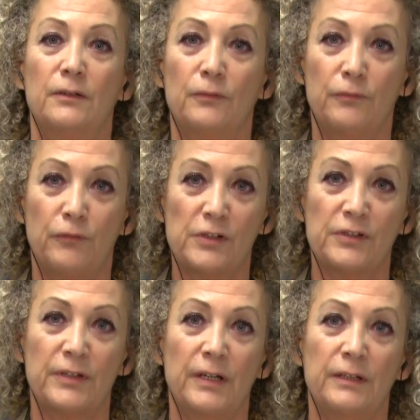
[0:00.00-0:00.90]
the
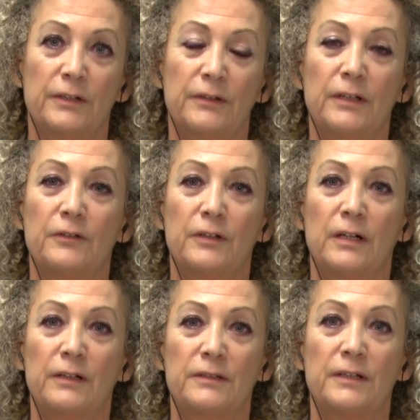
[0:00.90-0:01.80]
first day they are in the
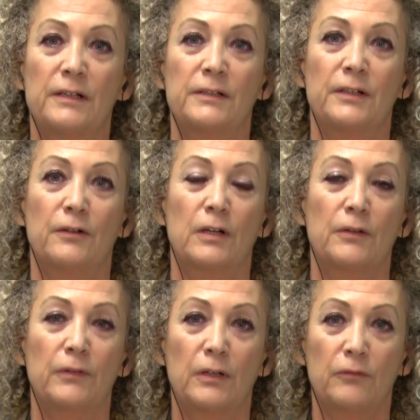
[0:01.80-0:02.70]
United States, they are
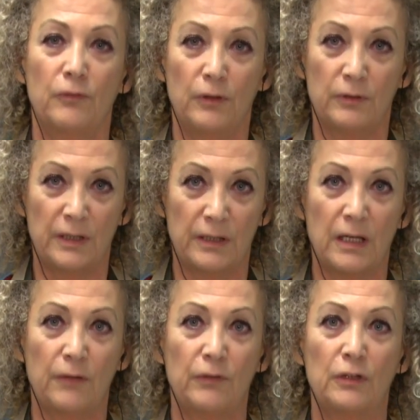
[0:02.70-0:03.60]
given
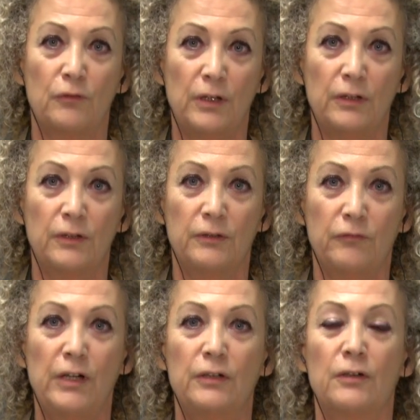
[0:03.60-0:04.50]

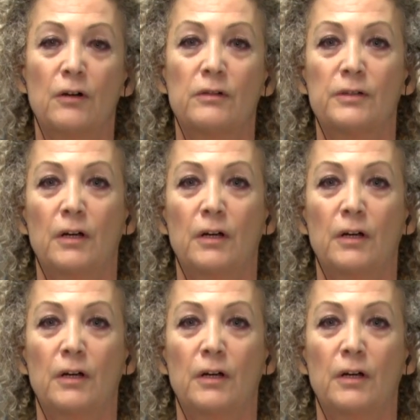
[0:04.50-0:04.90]
green cards.